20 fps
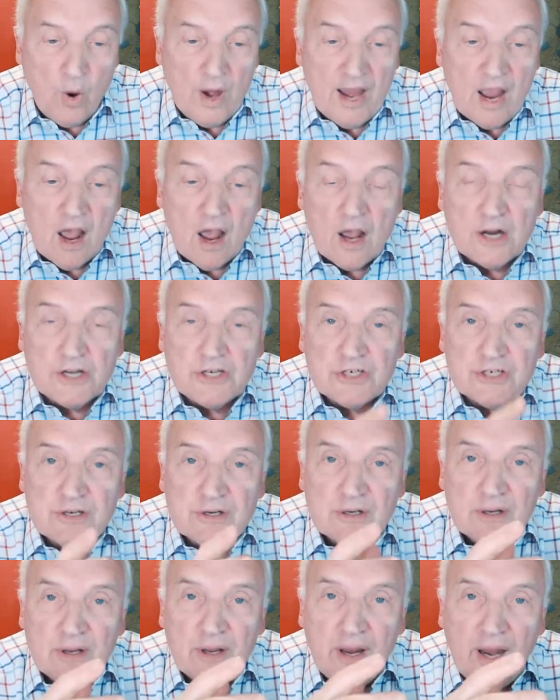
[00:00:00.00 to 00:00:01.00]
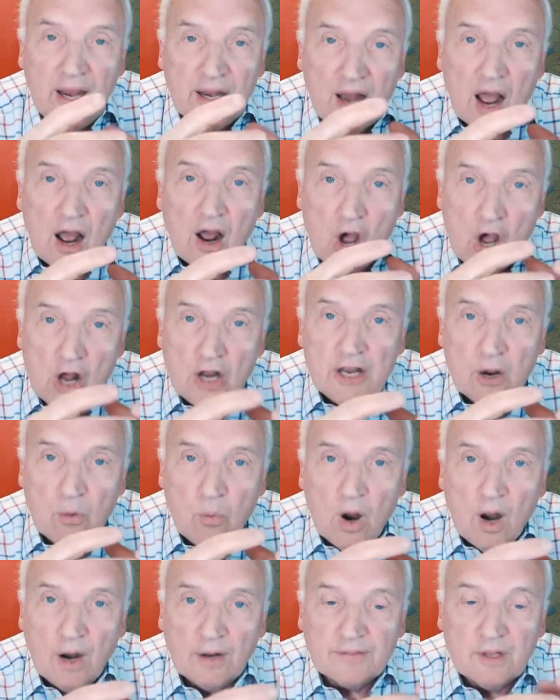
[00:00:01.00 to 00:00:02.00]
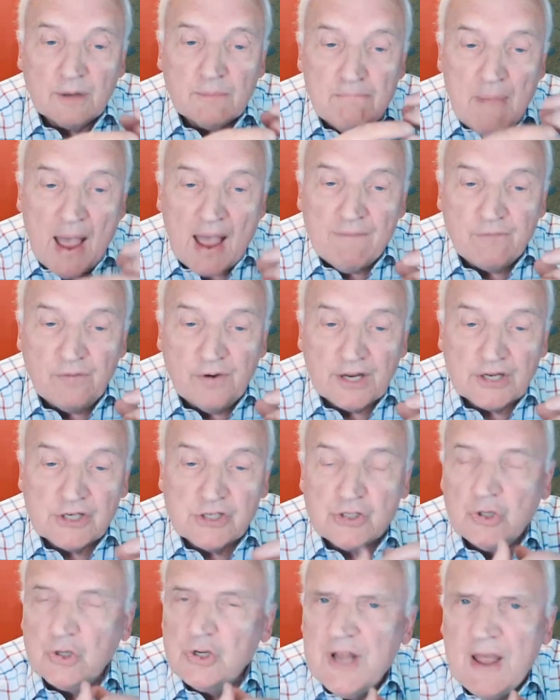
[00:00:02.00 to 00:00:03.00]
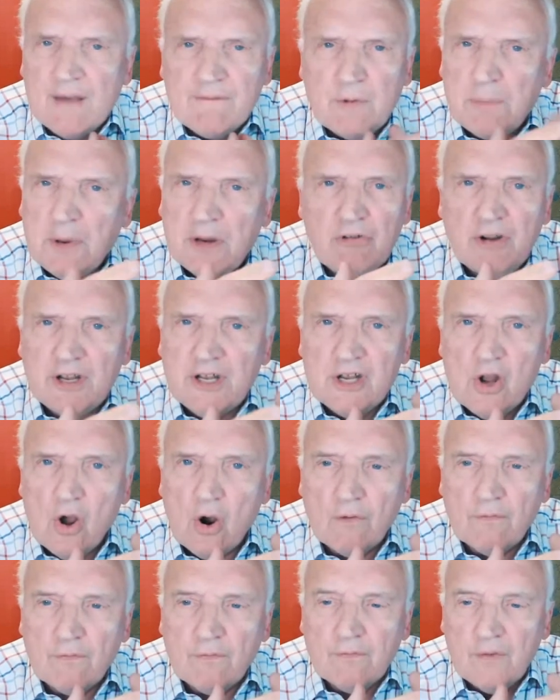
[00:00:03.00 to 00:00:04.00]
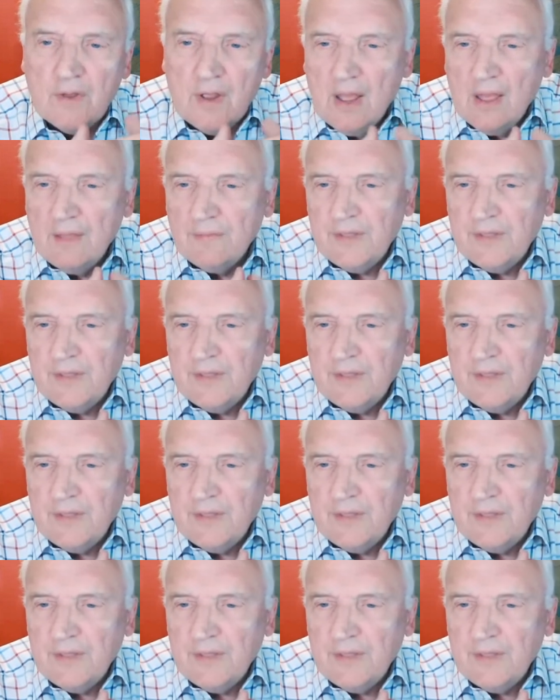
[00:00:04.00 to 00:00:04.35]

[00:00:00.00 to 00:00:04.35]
We urged in our earlier work that mavericks should never be written off.